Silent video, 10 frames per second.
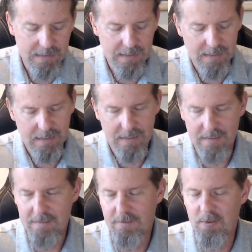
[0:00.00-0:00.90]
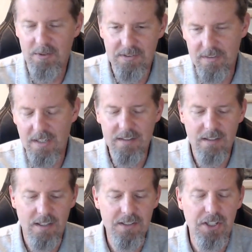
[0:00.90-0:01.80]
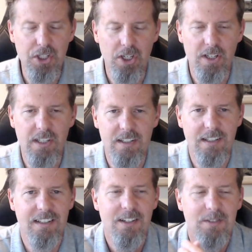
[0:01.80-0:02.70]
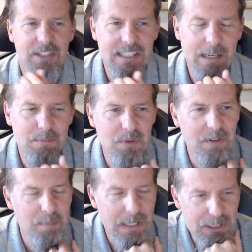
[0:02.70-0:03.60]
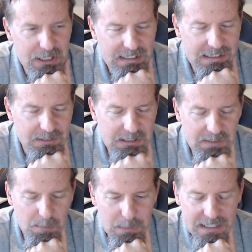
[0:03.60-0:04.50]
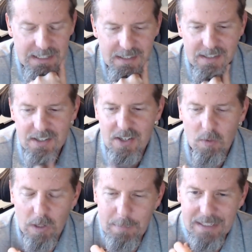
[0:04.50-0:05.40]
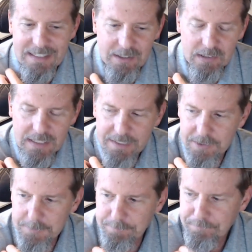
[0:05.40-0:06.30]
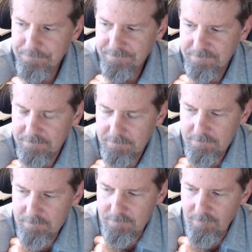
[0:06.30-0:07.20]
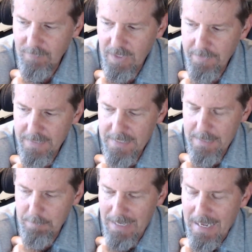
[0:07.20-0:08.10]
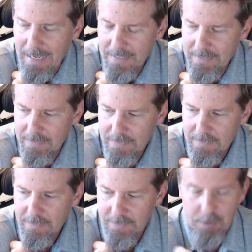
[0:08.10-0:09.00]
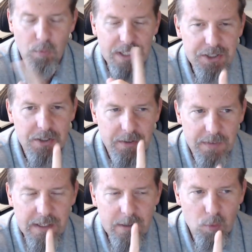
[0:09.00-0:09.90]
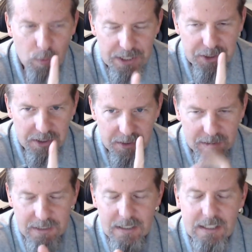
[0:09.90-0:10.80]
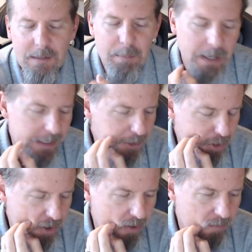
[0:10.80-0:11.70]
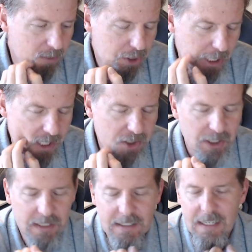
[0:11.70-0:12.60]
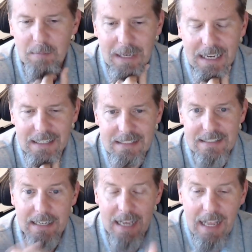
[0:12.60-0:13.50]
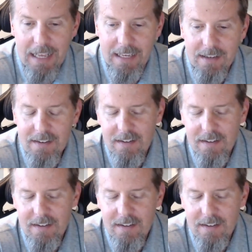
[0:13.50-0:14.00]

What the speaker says: of course, undeterred, just kept sort of pitching it out to everybody. Well, about a year later, they came back. The very original pitch rejection came back and said, "Hey,